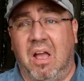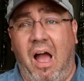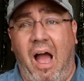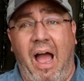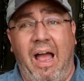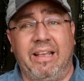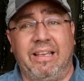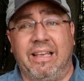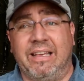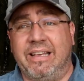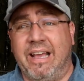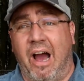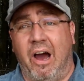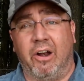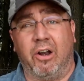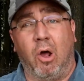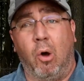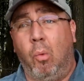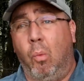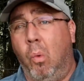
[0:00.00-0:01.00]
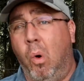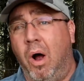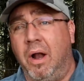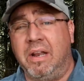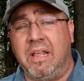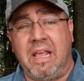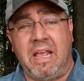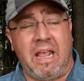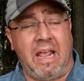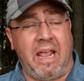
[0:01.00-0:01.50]
I could count on
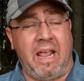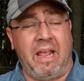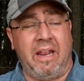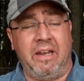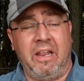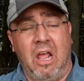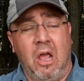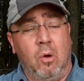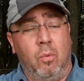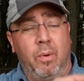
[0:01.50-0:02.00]
one hand